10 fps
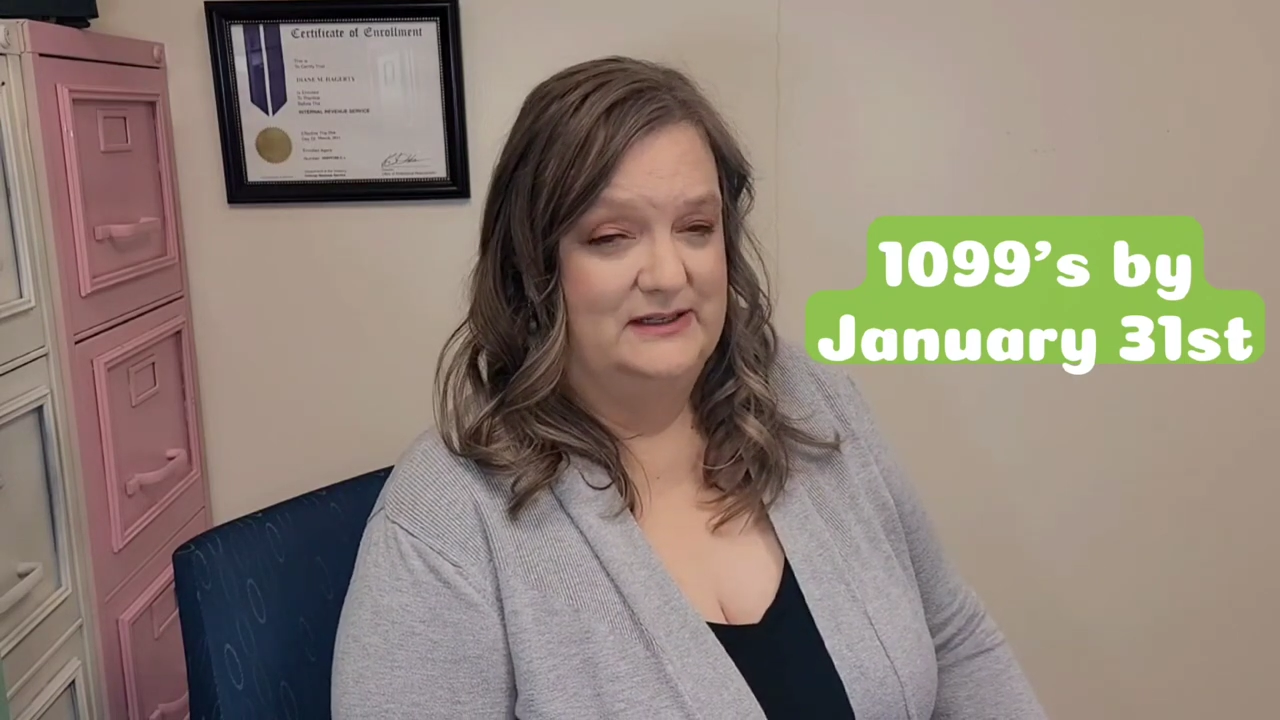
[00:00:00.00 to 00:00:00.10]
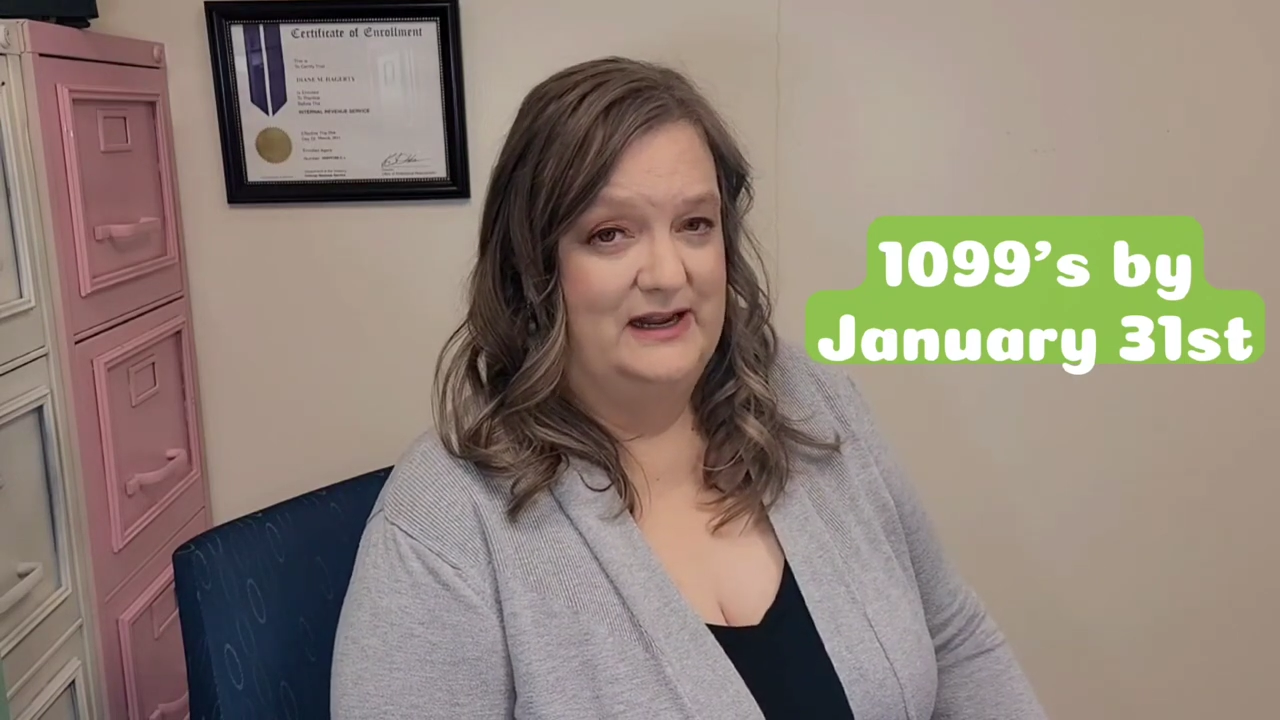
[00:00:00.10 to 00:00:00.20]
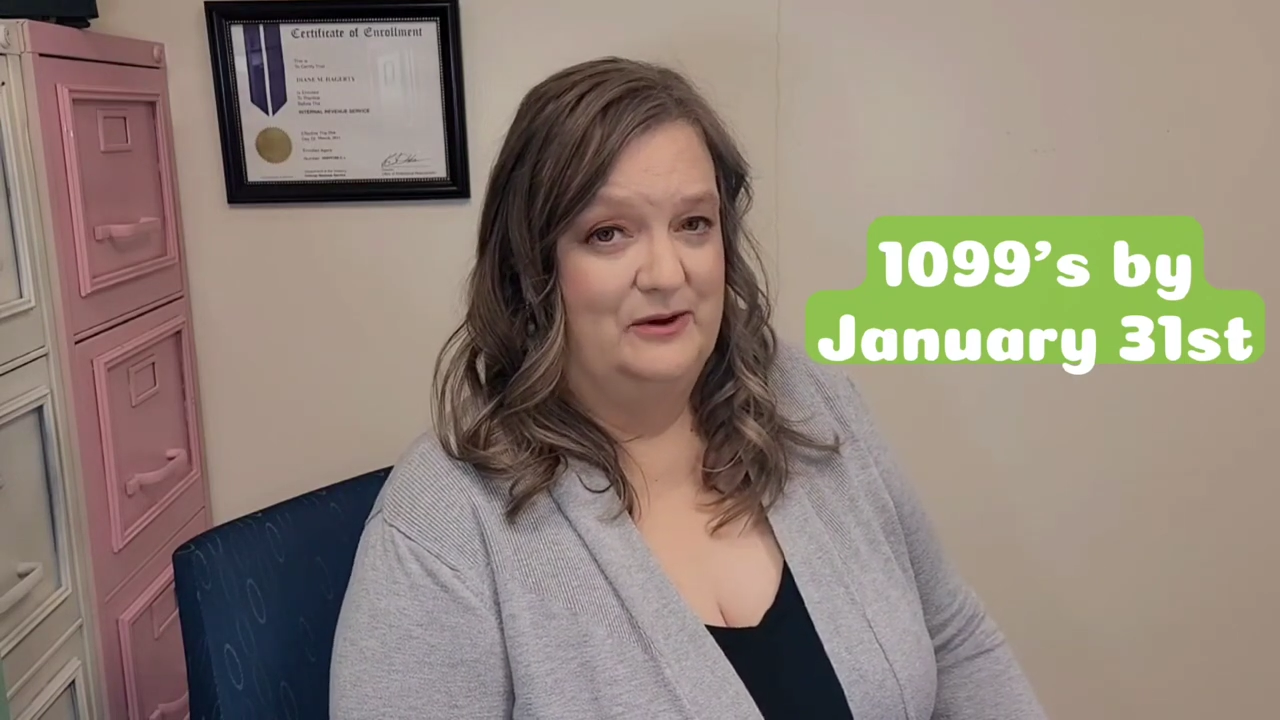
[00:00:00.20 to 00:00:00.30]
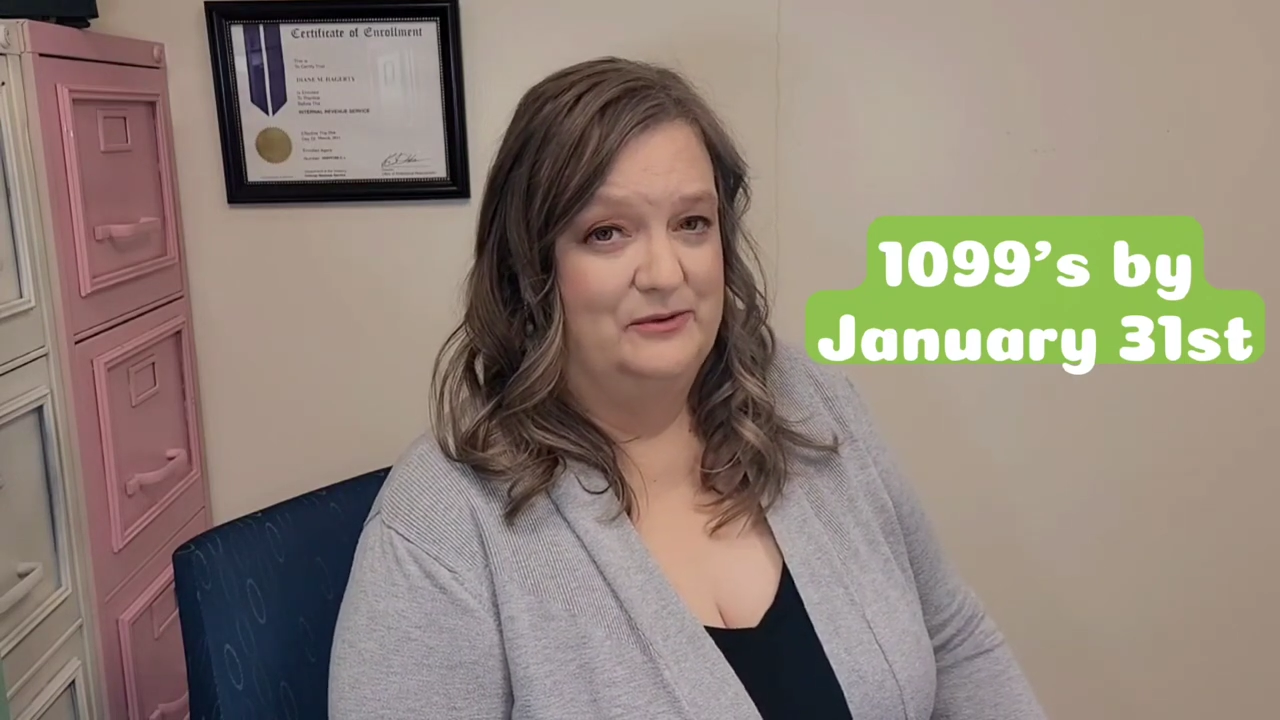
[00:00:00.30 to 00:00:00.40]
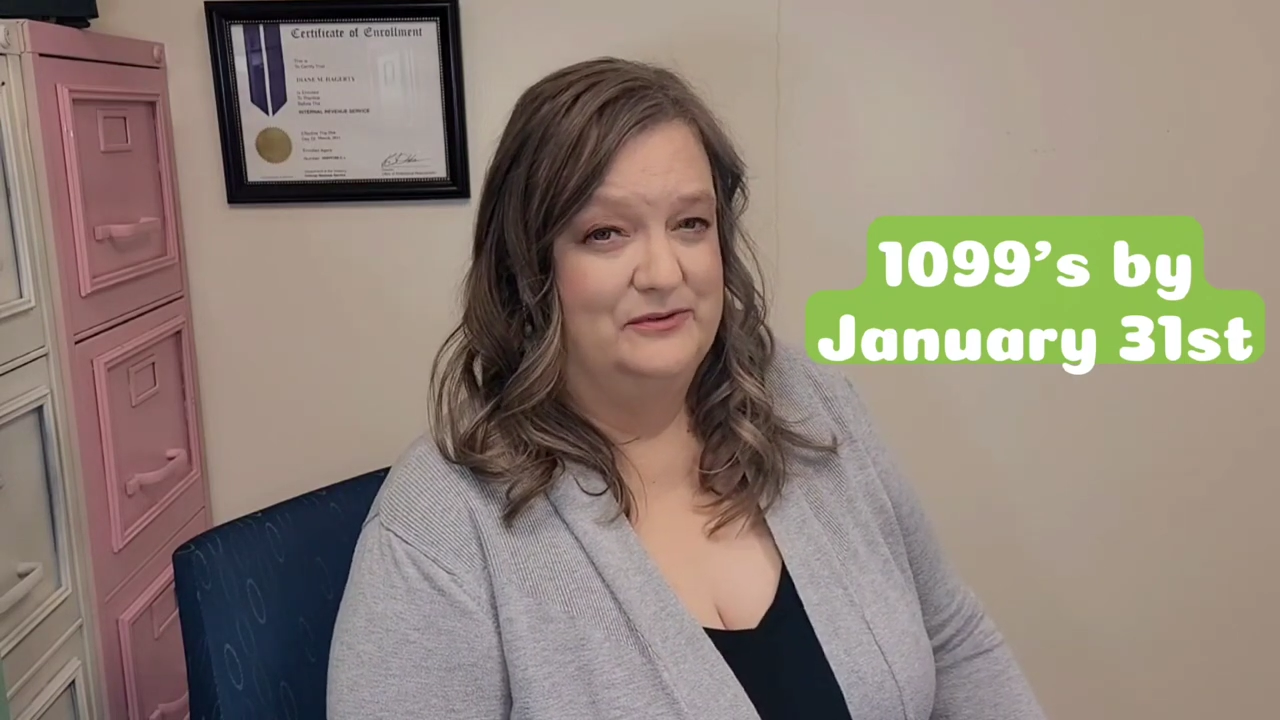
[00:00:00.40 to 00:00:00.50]

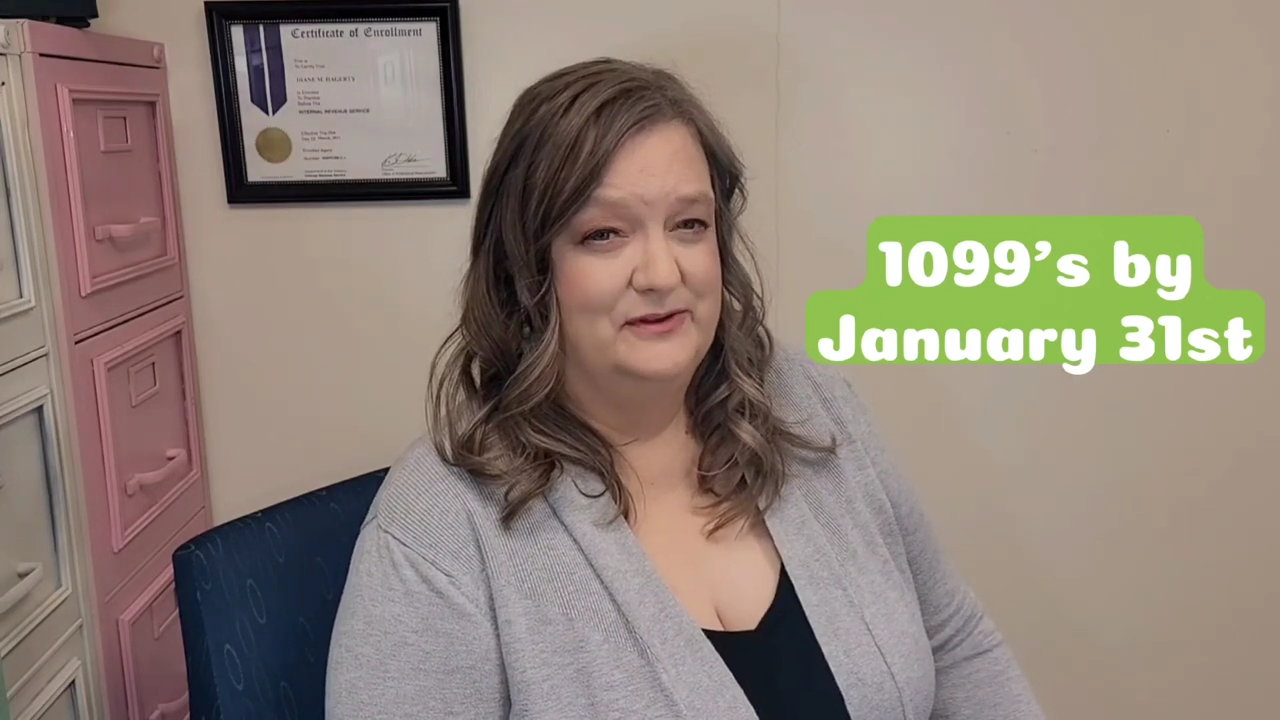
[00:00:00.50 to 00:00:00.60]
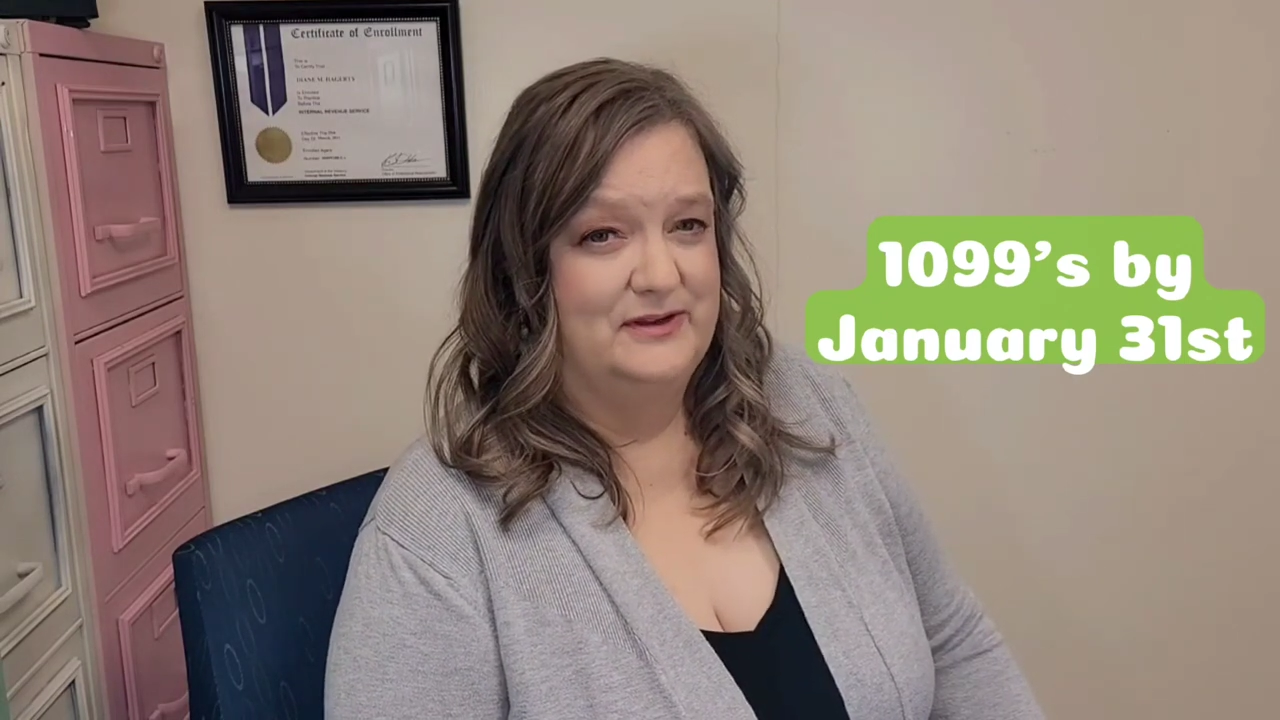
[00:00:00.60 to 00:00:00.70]
Now is the